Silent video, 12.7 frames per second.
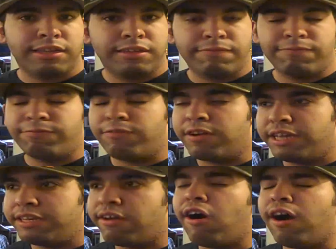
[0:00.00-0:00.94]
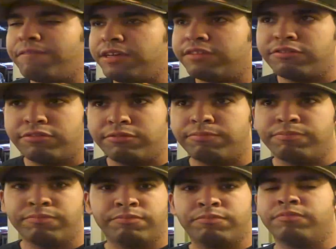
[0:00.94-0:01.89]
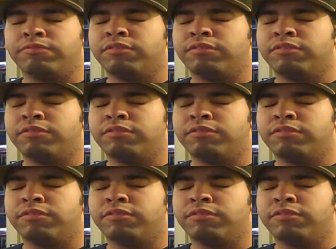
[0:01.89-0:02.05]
Is it fucking obvious?